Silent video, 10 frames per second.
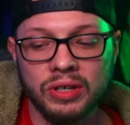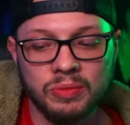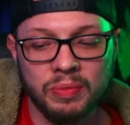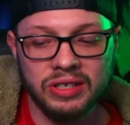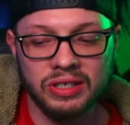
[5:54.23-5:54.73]

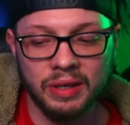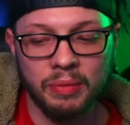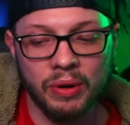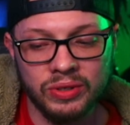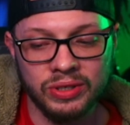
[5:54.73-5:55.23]
basically
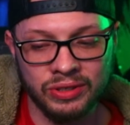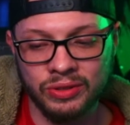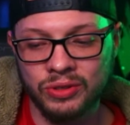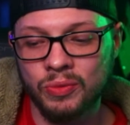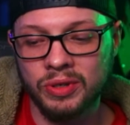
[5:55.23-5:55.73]
purchased or
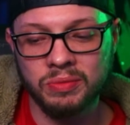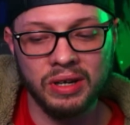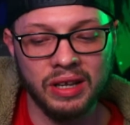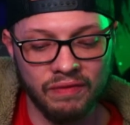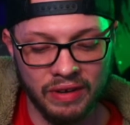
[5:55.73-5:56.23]
too much
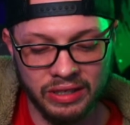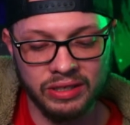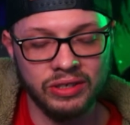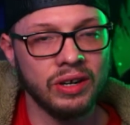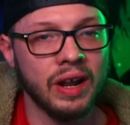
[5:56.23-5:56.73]
money
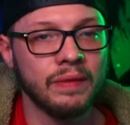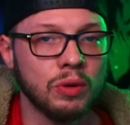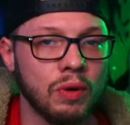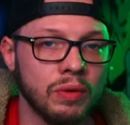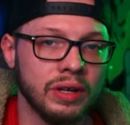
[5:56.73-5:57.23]
invested, you're gonna have a
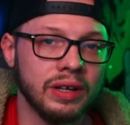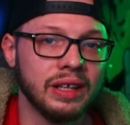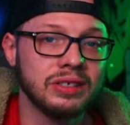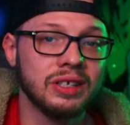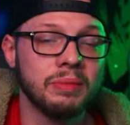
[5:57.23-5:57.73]
quota, and
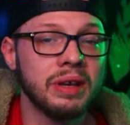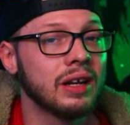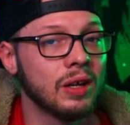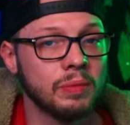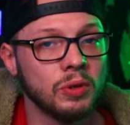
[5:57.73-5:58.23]
that's gonna make it
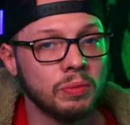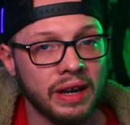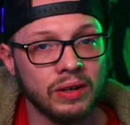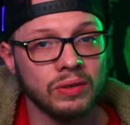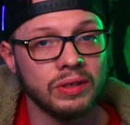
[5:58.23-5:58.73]
an uphill
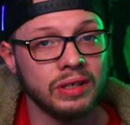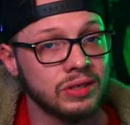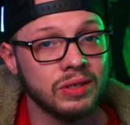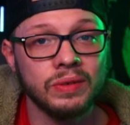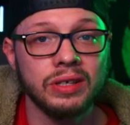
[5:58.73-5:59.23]
battle, and it's
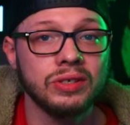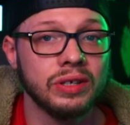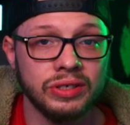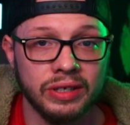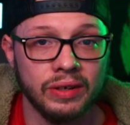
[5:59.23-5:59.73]
gonna really
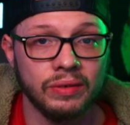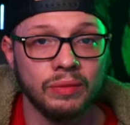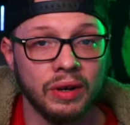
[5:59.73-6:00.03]
stress you out. When